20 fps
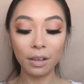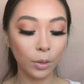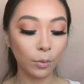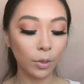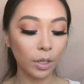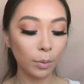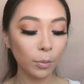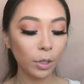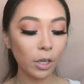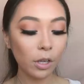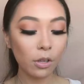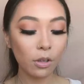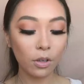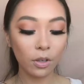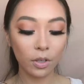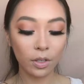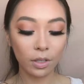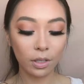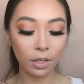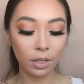The one I'm going to
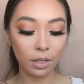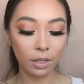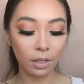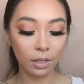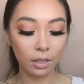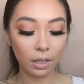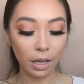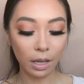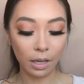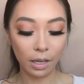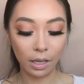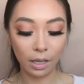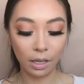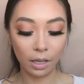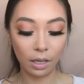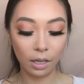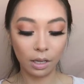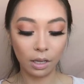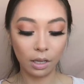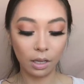use is
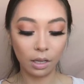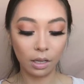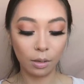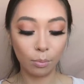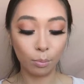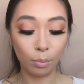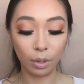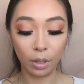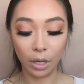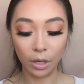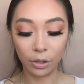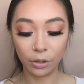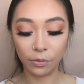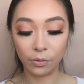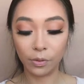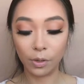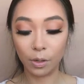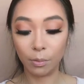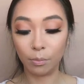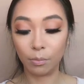a blush
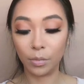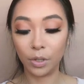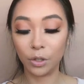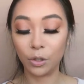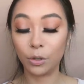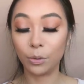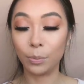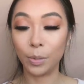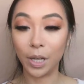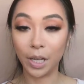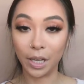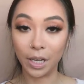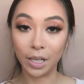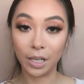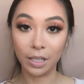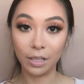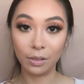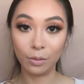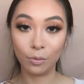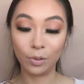from
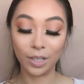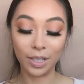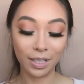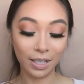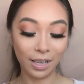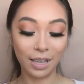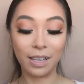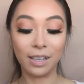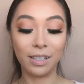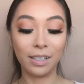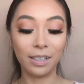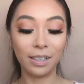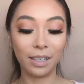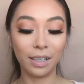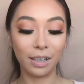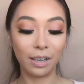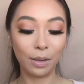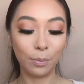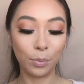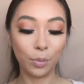Japan once again
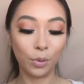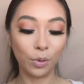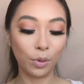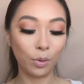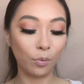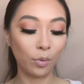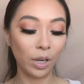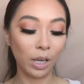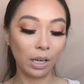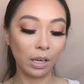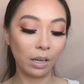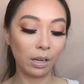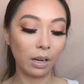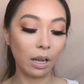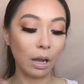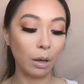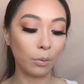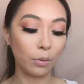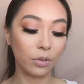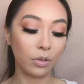that I bought when
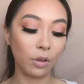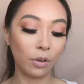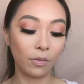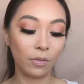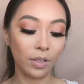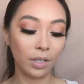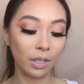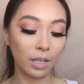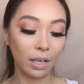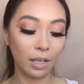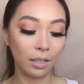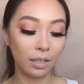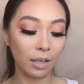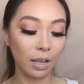I was overseas